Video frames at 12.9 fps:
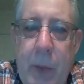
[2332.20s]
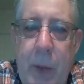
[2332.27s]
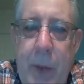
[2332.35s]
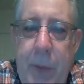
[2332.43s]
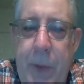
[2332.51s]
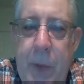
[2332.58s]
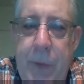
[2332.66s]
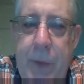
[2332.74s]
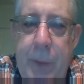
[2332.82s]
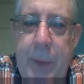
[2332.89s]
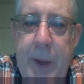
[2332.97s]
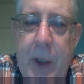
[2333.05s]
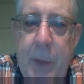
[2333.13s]
I totally
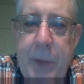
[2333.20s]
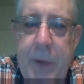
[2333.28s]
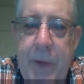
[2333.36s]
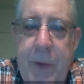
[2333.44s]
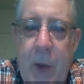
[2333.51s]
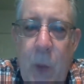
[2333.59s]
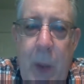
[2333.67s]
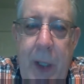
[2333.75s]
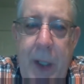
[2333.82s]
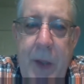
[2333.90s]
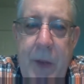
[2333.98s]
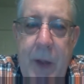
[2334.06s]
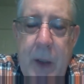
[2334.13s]
agree with you. If it
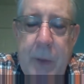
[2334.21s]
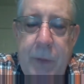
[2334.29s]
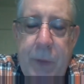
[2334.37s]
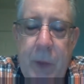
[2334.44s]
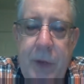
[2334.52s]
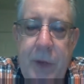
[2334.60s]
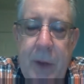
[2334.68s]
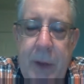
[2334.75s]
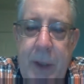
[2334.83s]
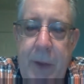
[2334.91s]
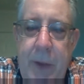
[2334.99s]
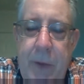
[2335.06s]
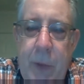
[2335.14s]
becomes the way, then
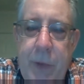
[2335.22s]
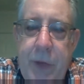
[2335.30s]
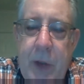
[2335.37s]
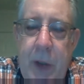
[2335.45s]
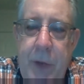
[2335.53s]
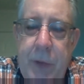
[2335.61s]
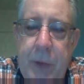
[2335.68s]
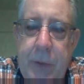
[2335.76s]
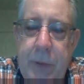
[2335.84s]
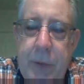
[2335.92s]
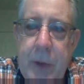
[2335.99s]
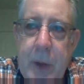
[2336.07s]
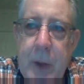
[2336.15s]
unfortunately
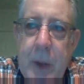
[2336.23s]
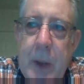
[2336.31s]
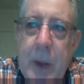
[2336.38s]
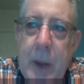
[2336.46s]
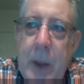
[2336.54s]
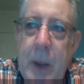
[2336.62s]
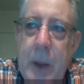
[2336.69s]
those kinds of